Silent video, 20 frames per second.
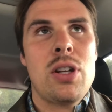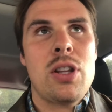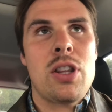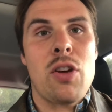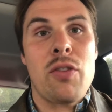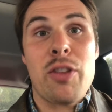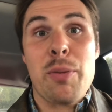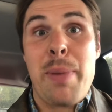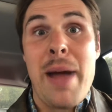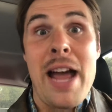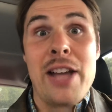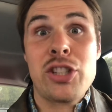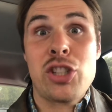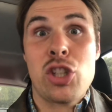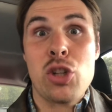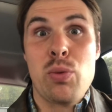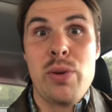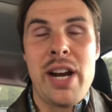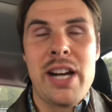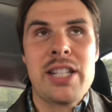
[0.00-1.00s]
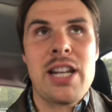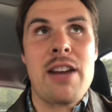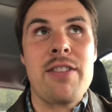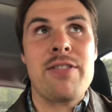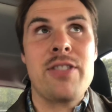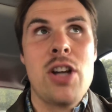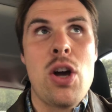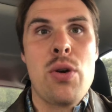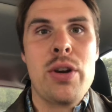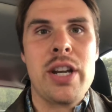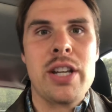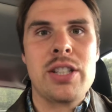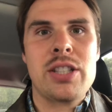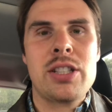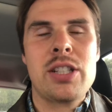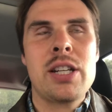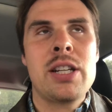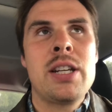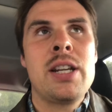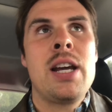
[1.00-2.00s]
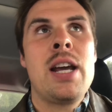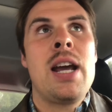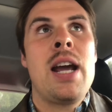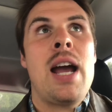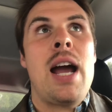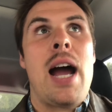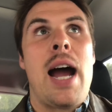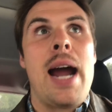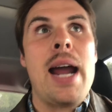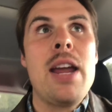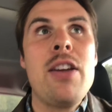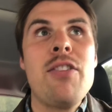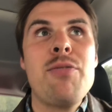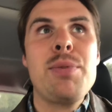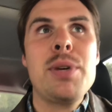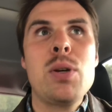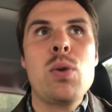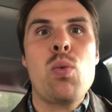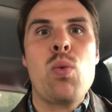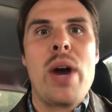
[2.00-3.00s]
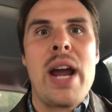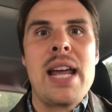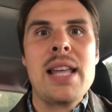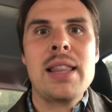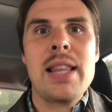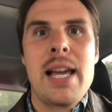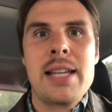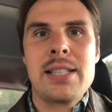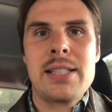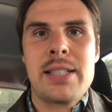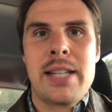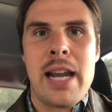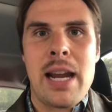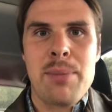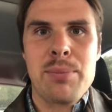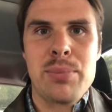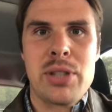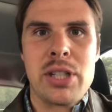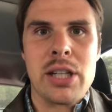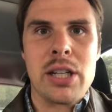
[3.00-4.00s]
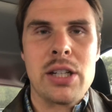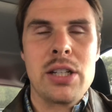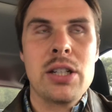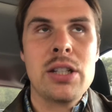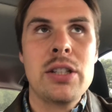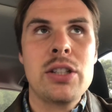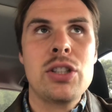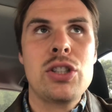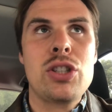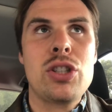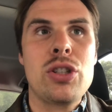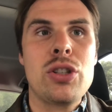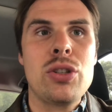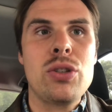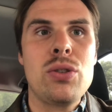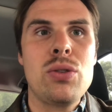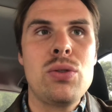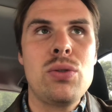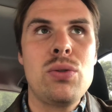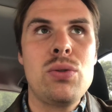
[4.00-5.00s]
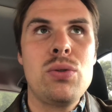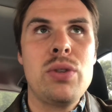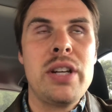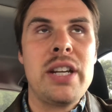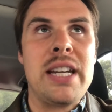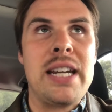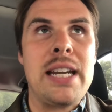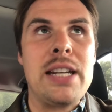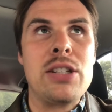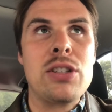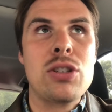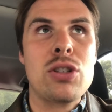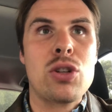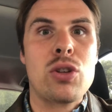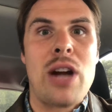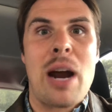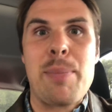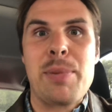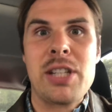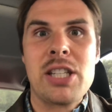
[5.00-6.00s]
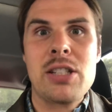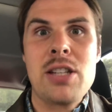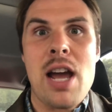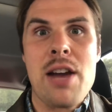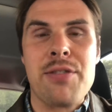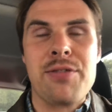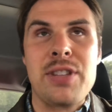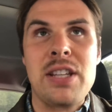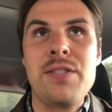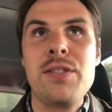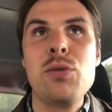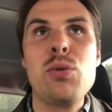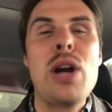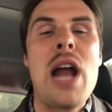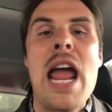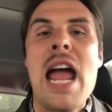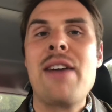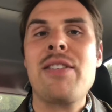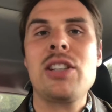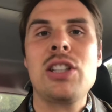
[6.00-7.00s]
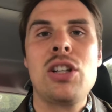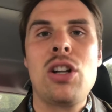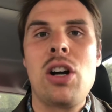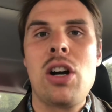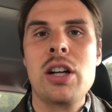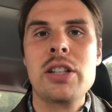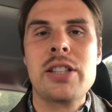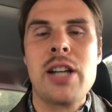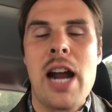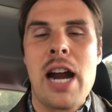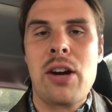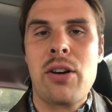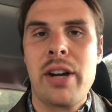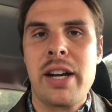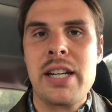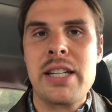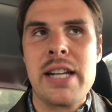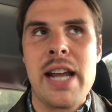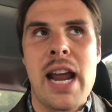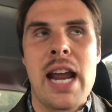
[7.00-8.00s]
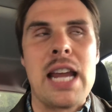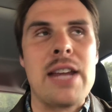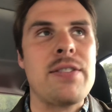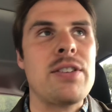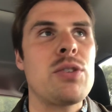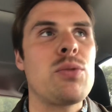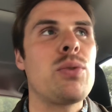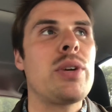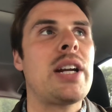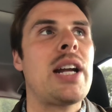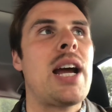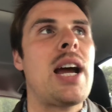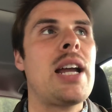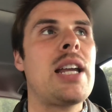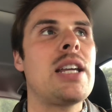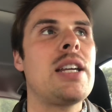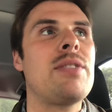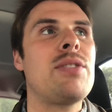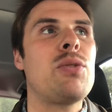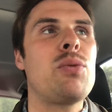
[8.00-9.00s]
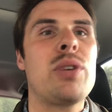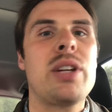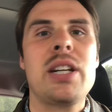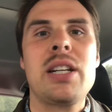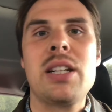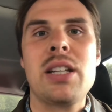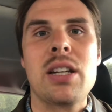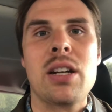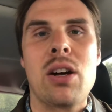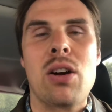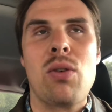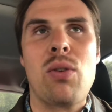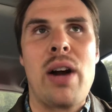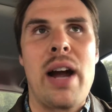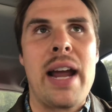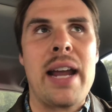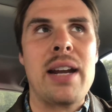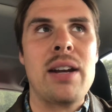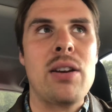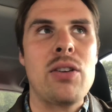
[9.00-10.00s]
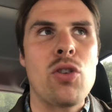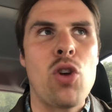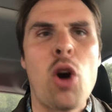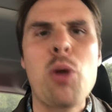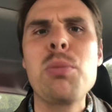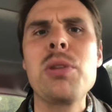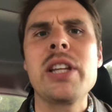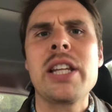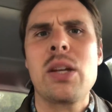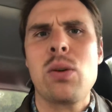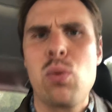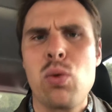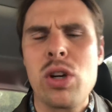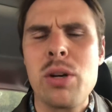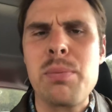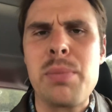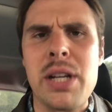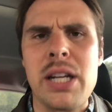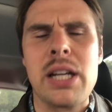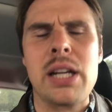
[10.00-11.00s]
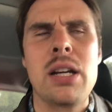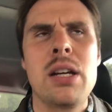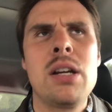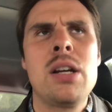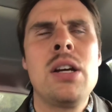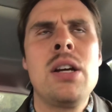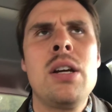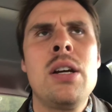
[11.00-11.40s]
the past 2 weeks, I've noticed I have been way less tempted to eat crappy stuff. Even when I have a long, tiring day, even when, you know, I normally would be